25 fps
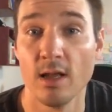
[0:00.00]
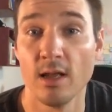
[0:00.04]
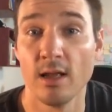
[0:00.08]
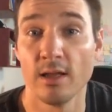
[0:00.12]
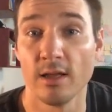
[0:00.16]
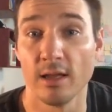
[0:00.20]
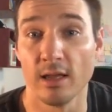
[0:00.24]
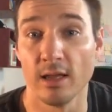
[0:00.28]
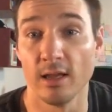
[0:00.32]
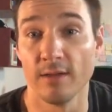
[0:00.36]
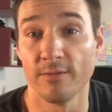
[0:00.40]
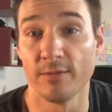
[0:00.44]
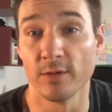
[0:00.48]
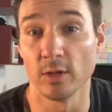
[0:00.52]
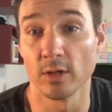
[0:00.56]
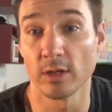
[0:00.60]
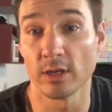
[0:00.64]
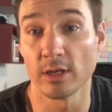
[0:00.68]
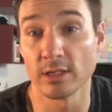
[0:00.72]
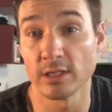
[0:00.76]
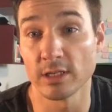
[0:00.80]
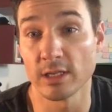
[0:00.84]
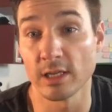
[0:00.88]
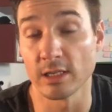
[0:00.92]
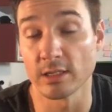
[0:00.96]
If you're
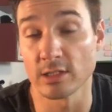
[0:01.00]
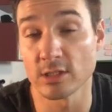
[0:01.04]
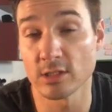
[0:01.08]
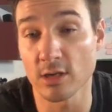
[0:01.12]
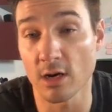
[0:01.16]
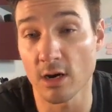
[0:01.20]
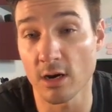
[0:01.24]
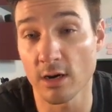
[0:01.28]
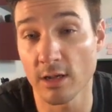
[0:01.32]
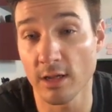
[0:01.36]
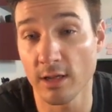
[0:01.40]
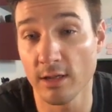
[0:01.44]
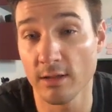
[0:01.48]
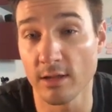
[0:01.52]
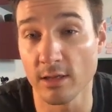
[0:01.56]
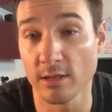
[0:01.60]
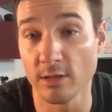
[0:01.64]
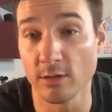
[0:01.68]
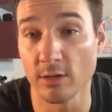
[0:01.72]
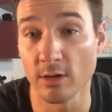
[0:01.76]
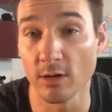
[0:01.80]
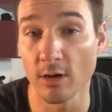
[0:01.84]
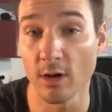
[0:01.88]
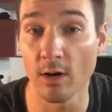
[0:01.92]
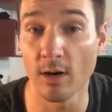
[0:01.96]
looking to get started, then
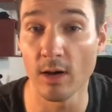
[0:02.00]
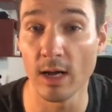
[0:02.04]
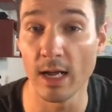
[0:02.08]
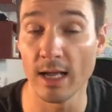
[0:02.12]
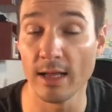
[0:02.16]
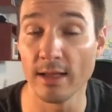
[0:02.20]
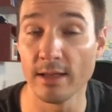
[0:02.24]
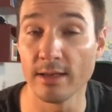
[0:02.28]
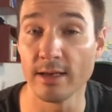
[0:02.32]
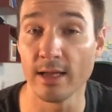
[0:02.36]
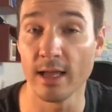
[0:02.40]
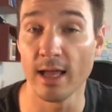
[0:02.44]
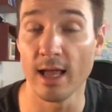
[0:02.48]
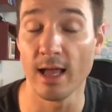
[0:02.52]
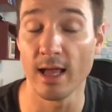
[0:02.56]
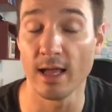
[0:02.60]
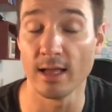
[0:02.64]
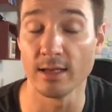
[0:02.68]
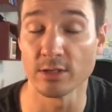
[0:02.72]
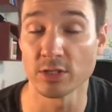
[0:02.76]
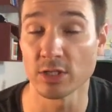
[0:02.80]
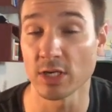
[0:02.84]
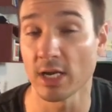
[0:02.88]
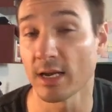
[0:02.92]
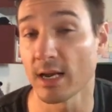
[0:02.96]
you can go ahead
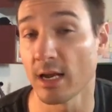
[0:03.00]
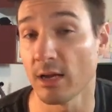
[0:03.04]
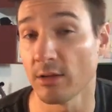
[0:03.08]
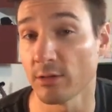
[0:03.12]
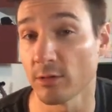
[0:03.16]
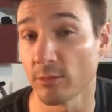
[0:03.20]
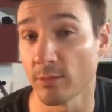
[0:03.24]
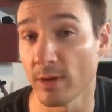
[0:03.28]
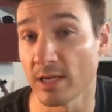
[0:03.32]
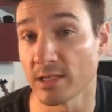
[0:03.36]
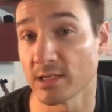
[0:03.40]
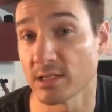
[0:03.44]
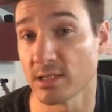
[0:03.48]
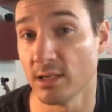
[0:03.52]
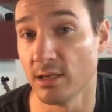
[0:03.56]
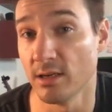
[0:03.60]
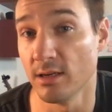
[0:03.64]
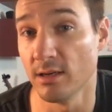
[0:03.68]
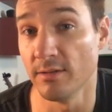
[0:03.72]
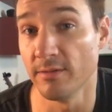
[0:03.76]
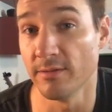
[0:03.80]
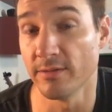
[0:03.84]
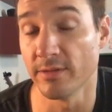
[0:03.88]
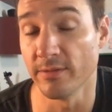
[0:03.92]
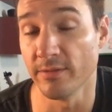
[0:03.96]
and check out the rest
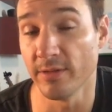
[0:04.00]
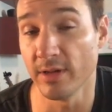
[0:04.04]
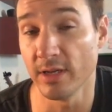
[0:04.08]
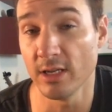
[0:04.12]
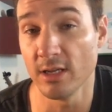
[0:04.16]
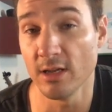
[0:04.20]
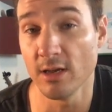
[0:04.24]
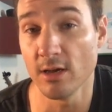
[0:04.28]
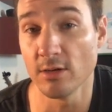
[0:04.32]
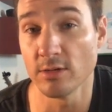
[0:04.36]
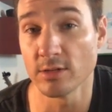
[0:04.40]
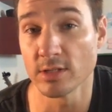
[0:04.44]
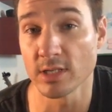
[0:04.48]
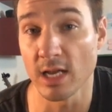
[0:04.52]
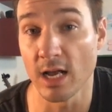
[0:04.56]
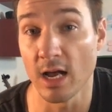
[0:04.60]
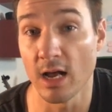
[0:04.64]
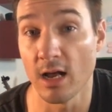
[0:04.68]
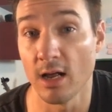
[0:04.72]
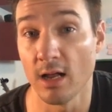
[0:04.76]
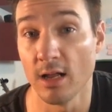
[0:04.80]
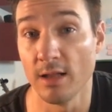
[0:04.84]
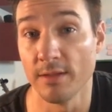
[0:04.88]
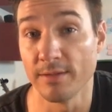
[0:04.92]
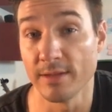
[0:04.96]
of the videos
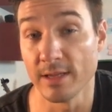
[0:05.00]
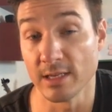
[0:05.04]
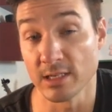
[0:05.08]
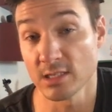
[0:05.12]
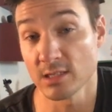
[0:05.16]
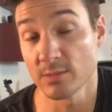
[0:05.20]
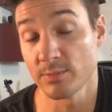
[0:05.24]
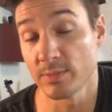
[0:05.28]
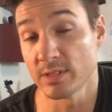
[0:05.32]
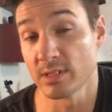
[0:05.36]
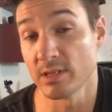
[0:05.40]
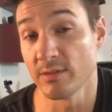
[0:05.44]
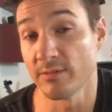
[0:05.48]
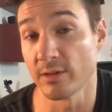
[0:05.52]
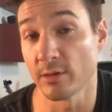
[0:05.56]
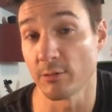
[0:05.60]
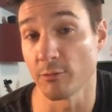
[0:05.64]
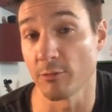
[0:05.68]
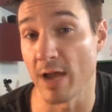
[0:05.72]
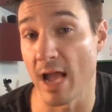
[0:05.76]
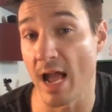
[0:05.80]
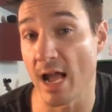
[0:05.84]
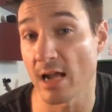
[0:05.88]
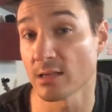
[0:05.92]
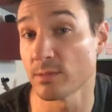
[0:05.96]
on this specific
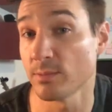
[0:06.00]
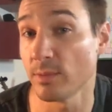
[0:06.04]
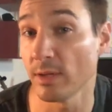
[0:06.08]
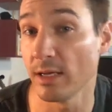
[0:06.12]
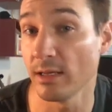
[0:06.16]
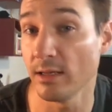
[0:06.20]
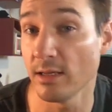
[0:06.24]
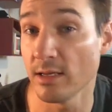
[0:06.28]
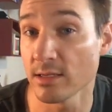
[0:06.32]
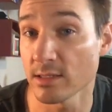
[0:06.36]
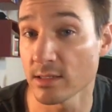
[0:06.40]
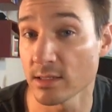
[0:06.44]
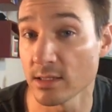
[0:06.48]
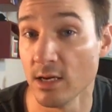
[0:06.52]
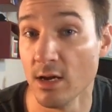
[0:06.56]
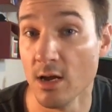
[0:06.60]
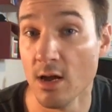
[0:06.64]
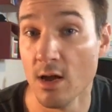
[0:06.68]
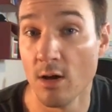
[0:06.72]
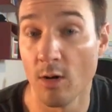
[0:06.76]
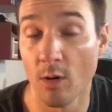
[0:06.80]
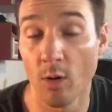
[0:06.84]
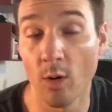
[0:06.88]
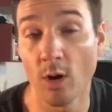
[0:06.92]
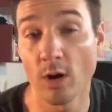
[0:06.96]
React playlist,
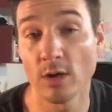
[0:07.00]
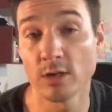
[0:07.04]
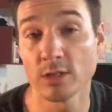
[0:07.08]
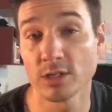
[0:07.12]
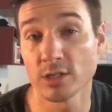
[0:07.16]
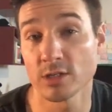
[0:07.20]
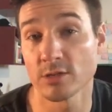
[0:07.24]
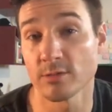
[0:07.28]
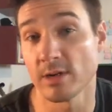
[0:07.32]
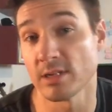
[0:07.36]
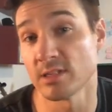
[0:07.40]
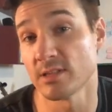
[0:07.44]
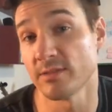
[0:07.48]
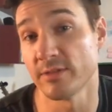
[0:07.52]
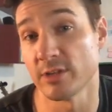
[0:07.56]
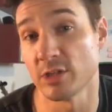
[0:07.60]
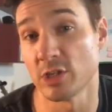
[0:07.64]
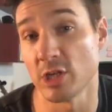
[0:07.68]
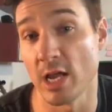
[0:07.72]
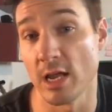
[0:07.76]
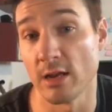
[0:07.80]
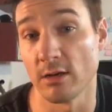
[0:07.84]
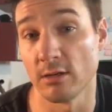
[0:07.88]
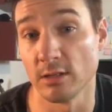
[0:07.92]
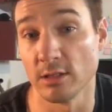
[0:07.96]
or just the rest of the
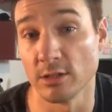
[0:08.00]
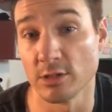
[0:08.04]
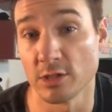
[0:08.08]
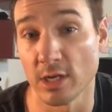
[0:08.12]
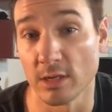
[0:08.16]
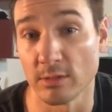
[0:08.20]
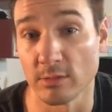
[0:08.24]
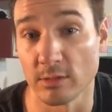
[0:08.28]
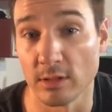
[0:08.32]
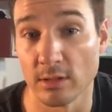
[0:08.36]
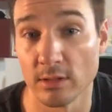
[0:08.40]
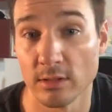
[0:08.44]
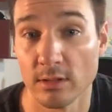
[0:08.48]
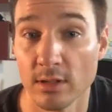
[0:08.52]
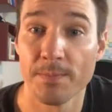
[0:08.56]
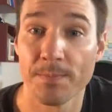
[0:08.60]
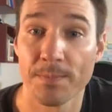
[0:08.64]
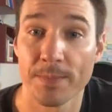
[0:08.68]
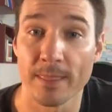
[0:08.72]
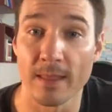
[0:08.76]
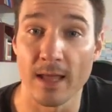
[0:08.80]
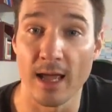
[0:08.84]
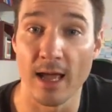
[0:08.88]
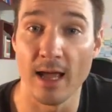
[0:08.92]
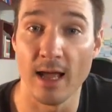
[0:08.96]
channel in general.
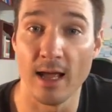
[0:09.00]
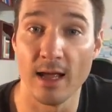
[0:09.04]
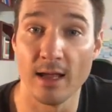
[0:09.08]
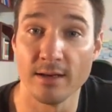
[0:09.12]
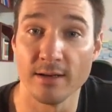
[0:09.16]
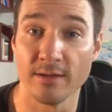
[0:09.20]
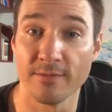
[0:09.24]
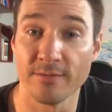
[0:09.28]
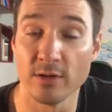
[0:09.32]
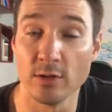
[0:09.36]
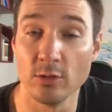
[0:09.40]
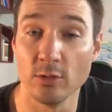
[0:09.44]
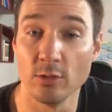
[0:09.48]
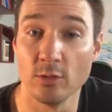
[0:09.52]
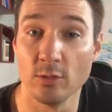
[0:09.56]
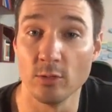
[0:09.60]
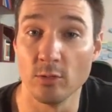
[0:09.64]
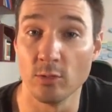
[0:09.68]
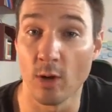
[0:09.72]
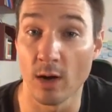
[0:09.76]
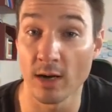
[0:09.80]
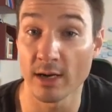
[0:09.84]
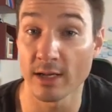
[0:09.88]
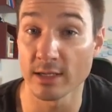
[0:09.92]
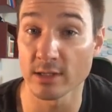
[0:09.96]
And if you
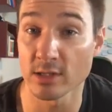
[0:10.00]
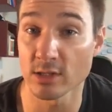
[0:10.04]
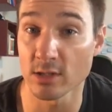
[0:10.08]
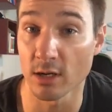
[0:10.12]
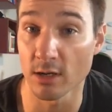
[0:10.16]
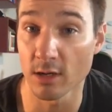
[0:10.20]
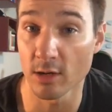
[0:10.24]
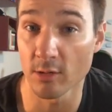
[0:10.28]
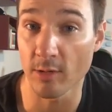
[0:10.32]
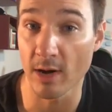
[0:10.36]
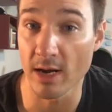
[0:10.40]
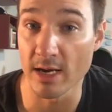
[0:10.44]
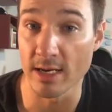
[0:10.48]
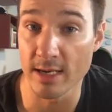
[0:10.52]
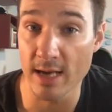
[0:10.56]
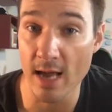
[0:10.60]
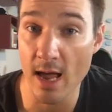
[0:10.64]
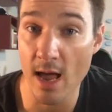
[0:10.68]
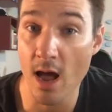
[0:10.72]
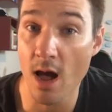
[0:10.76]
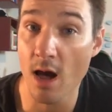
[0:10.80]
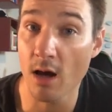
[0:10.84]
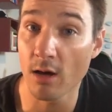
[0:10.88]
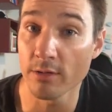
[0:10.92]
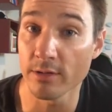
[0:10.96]
want to get started right
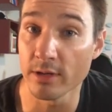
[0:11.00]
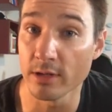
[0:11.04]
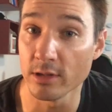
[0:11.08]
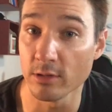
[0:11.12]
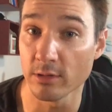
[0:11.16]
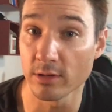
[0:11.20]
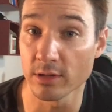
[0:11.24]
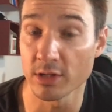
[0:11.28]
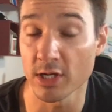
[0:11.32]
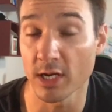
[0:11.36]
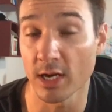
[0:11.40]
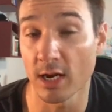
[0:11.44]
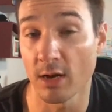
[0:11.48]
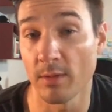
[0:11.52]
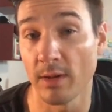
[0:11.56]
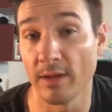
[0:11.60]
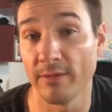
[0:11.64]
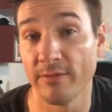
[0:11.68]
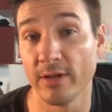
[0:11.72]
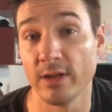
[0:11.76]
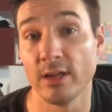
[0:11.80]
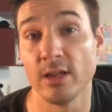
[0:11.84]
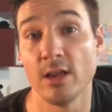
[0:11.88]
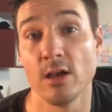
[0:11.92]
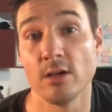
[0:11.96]
now, then you can check out my
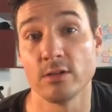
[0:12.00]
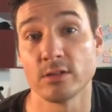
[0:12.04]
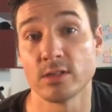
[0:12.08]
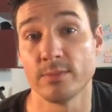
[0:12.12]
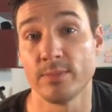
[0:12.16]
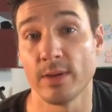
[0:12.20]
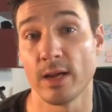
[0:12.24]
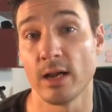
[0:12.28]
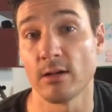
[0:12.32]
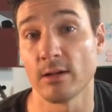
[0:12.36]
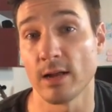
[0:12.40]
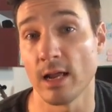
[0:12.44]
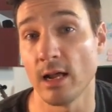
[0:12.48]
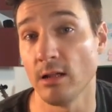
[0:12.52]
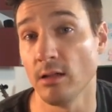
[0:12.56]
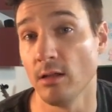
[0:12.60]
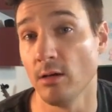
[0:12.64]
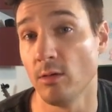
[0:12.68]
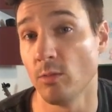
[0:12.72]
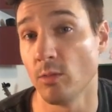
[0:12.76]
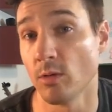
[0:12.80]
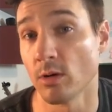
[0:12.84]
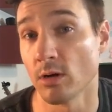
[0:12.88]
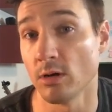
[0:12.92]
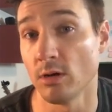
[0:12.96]
videos about Hello
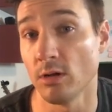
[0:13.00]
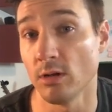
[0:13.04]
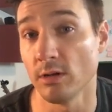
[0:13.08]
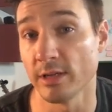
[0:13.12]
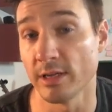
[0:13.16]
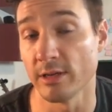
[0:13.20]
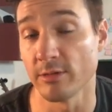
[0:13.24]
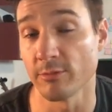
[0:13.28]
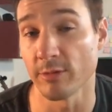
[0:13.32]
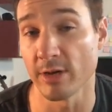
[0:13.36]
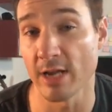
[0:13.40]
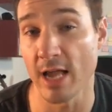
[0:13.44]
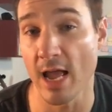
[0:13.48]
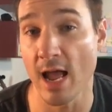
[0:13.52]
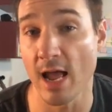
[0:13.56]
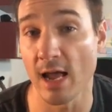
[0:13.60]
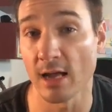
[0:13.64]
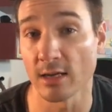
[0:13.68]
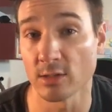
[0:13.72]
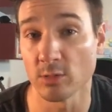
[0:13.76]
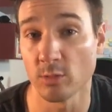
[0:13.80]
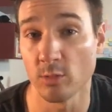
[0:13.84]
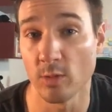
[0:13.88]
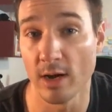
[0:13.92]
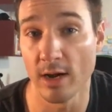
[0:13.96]
World and
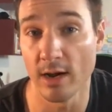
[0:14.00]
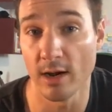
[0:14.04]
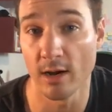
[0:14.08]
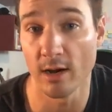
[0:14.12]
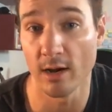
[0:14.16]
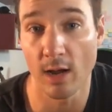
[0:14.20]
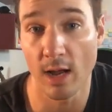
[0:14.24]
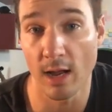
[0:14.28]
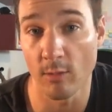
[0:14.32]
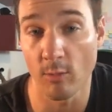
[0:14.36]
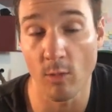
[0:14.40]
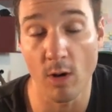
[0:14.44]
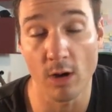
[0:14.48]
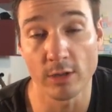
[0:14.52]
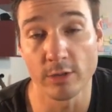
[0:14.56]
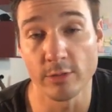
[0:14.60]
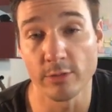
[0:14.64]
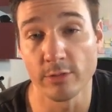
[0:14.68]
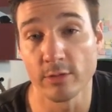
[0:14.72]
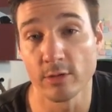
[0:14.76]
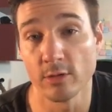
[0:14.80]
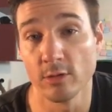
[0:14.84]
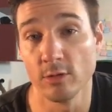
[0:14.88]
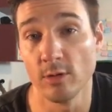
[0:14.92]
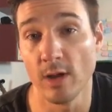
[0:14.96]
React, where I walk you
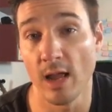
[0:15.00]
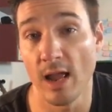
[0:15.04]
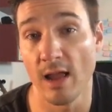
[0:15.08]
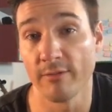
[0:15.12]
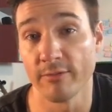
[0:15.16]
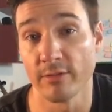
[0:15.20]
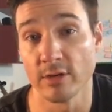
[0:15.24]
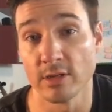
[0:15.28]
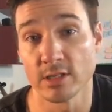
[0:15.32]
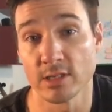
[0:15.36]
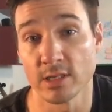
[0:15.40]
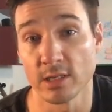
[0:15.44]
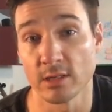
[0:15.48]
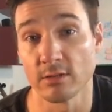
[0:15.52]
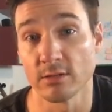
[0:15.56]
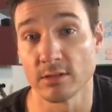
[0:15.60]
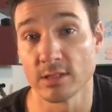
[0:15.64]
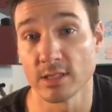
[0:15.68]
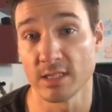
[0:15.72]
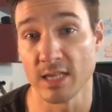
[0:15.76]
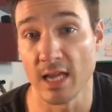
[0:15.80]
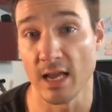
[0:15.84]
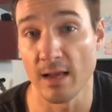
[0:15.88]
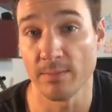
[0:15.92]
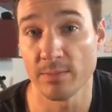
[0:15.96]
through every single
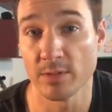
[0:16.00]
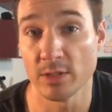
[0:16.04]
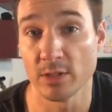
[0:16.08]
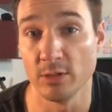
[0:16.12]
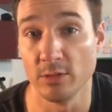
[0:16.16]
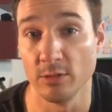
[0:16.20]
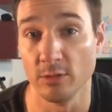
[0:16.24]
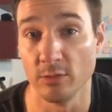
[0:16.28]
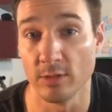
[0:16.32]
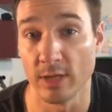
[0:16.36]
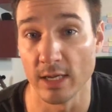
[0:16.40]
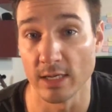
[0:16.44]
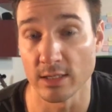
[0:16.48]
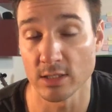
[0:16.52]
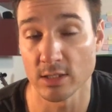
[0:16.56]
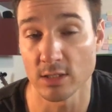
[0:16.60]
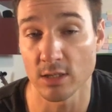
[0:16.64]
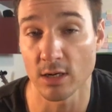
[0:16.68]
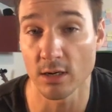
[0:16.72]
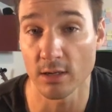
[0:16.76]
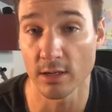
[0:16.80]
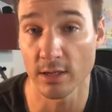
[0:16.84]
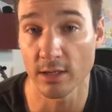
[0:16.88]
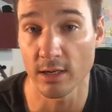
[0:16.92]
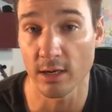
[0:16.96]
step to get
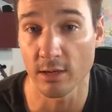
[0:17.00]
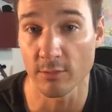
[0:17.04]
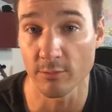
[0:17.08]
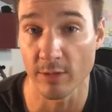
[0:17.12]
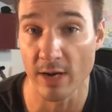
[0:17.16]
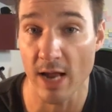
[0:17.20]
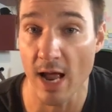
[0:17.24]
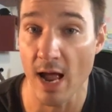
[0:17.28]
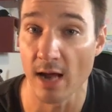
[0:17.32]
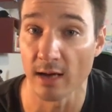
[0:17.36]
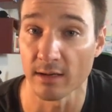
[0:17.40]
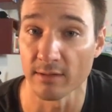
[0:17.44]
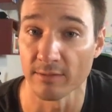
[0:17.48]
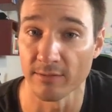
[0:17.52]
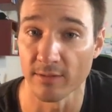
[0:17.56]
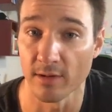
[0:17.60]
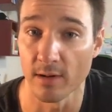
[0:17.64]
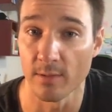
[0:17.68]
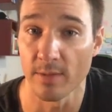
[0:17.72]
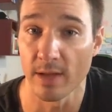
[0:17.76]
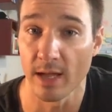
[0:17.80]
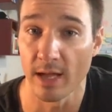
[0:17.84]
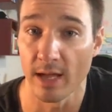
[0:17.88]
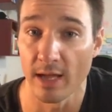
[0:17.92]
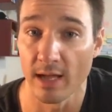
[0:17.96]
started on React
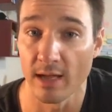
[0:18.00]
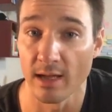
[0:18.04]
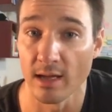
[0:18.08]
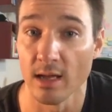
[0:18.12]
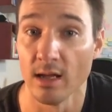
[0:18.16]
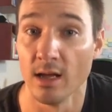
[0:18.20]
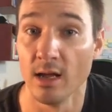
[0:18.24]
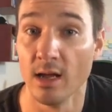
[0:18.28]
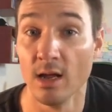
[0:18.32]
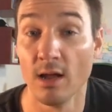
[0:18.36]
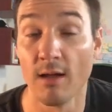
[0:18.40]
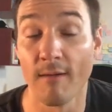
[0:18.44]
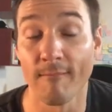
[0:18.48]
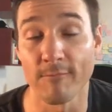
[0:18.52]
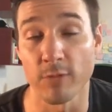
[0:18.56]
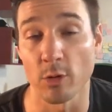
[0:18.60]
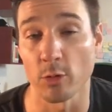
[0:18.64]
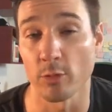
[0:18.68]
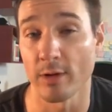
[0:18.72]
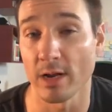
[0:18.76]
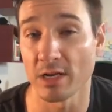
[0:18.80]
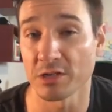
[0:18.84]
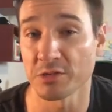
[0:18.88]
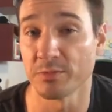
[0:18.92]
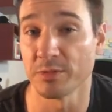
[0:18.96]
from a
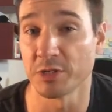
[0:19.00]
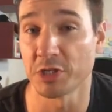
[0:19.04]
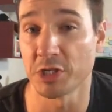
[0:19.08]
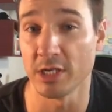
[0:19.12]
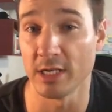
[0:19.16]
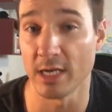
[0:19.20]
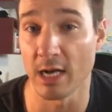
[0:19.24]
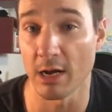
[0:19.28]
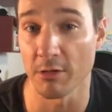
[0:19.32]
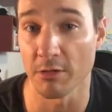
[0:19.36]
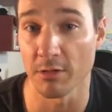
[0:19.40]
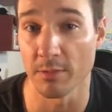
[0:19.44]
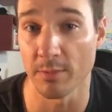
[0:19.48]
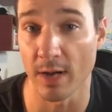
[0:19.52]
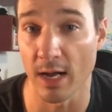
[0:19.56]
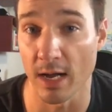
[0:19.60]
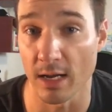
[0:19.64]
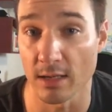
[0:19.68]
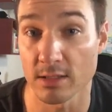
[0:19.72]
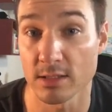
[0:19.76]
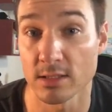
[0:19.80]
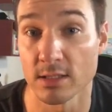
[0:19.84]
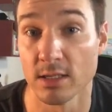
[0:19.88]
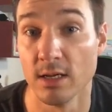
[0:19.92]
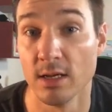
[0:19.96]
fresh machine out of the box.